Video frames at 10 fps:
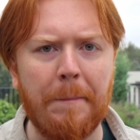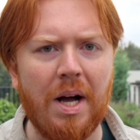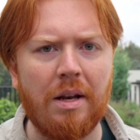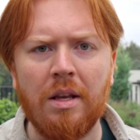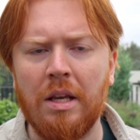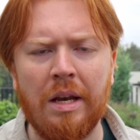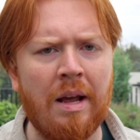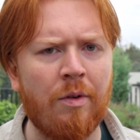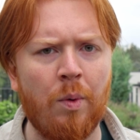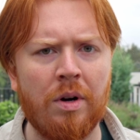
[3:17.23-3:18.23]
but you
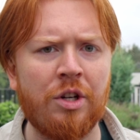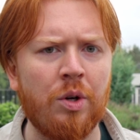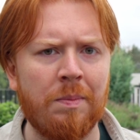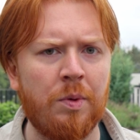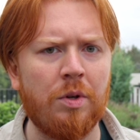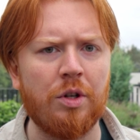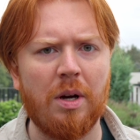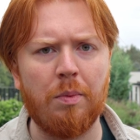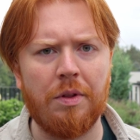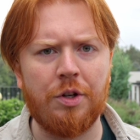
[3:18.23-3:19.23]
never want to show up to a
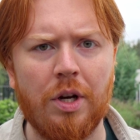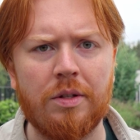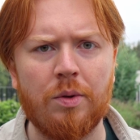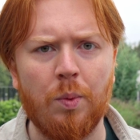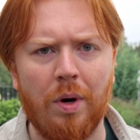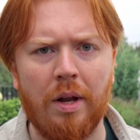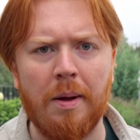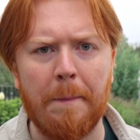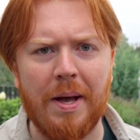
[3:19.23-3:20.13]
job with just one